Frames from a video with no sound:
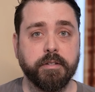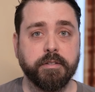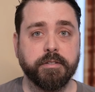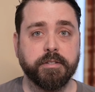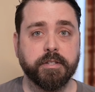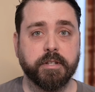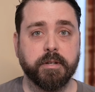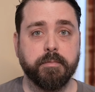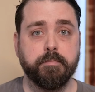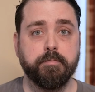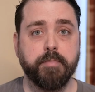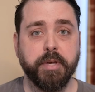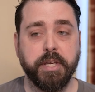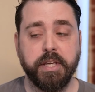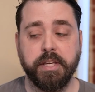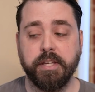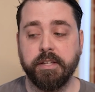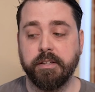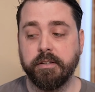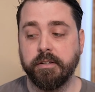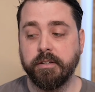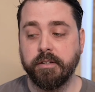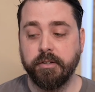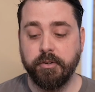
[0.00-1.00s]
to
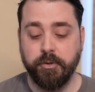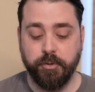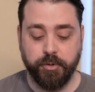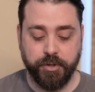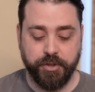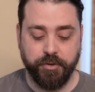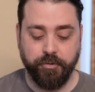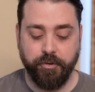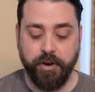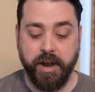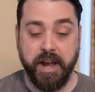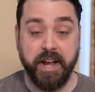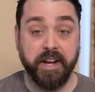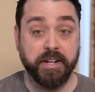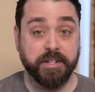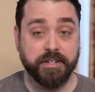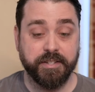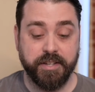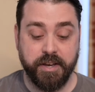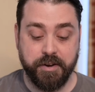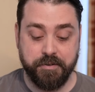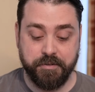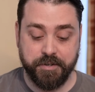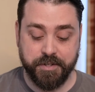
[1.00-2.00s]
compete with ranch.
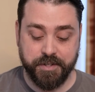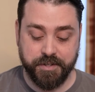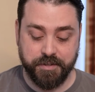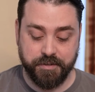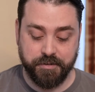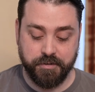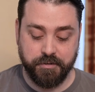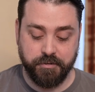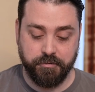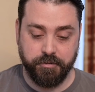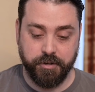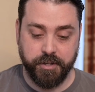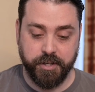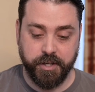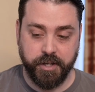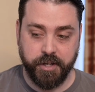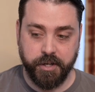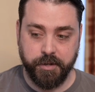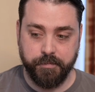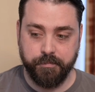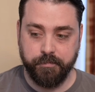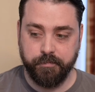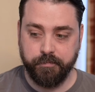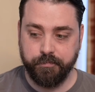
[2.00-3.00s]
That was really
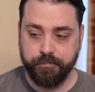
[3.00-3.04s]
good.